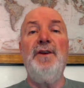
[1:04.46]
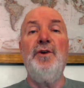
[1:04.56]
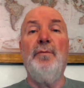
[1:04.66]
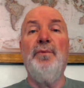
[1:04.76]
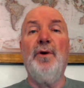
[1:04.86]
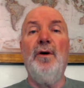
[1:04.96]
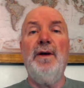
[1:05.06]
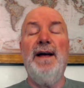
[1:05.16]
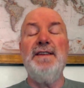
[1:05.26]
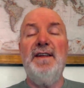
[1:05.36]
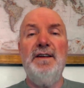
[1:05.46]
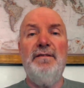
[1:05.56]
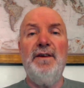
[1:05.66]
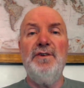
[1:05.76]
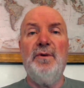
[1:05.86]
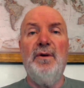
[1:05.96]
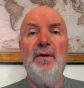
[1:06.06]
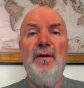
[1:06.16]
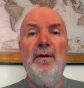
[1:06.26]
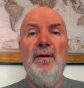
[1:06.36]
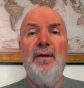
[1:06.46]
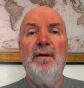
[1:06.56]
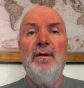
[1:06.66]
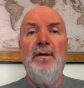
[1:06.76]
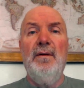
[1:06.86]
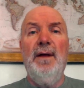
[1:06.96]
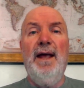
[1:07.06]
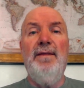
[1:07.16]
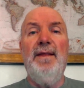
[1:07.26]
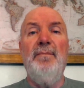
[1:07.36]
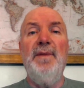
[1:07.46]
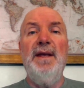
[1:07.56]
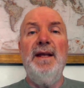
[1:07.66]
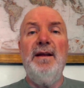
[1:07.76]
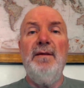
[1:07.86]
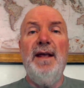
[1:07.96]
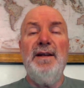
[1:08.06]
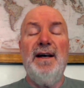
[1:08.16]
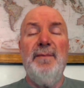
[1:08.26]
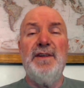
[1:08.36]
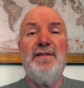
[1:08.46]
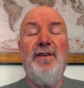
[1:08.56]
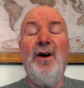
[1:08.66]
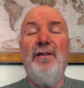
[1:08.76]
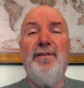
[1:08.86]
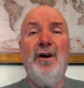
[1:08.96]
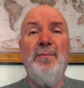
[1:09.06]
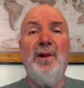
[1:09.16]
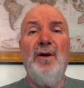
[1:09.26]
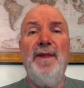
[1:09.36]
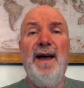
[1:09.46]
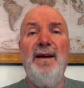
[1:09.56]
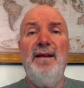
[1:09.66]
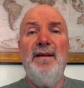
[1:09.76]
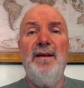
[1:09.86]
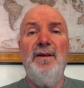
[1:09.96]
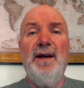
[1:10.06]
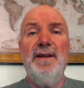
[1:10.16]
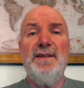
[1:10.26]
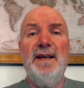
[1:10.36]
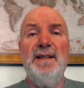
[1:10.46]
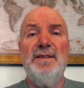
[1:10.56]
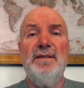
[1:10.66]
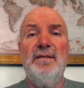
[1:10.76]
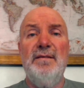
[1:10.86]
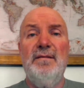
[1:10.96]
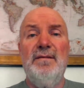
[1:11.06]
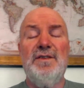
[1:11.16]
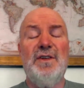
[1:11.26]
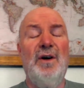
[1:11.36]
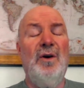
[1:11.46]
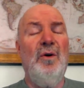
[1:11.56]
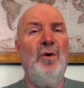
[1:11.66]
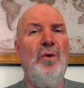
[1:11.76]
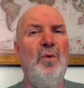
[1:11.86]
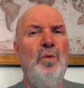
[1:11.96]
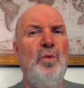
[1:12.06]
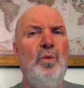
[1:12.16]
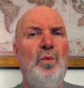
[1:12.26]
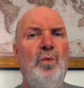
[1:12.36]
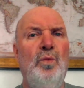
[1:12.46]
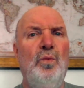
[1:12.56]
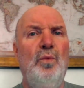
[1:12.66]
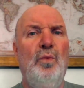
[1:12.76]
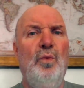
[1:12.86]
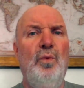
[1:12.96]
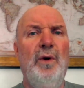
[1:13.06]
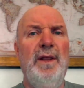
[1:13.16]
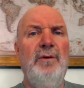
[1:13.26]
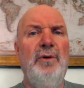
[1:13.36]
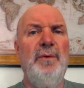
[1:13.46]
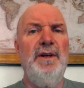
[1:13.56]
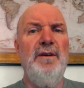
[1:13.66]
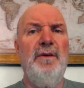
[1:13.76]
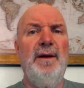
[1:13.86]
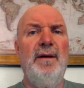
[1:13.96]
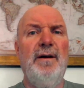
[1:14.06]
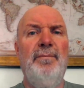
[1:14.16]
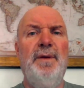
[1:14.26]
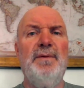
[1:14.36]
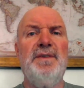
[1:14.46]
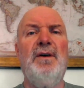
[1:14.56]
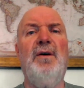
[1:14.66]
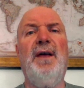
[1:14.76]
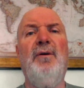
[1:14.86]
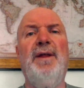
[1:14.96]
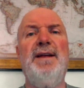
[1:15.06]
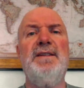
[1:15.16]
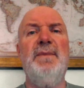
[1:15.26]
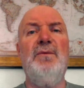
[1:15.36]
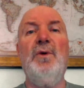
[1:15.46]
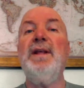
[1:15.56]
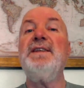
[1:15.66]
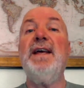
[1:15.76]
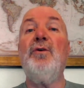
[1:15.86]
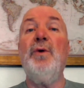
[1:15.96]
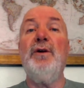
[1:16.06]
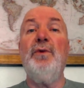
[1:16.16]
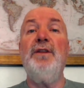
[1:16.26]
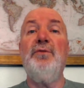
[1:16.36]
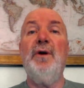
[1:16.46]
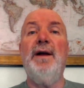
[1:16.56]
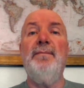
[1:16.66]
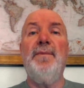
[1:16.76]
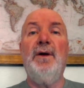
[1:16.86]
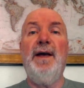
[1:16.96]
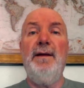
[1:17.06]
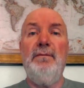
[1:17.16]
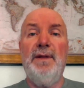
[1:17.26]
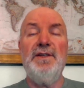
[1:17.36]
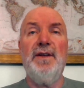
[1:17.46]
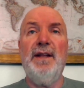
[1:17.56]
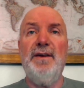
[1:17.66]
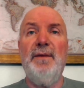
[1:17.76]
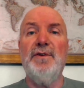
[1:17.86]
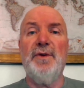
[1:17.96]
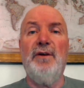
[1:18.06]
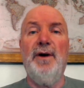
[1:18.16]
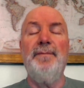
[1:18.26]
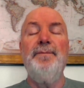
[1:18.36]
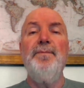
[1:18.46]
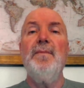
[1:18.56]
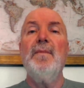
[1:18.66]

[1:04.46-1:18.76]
and you're broke as an individual, and the median income is far, far below that in the United States, so really, what are we doing here? And people say, oh, okay, well, that doesn't make. Well, let's take a quick run through it. Okay, let's look at the numbers right quick.